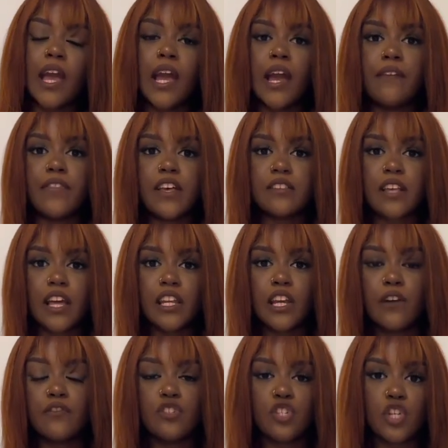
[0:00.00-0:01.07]
if there's any
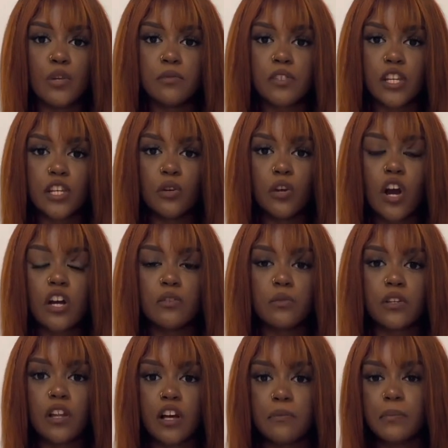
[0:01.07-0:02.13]
other dupes that you guys would
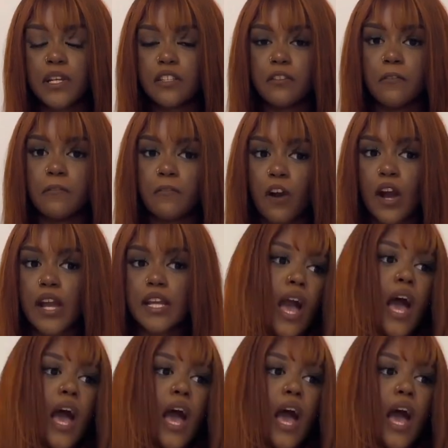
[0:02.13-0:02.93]
like me to find.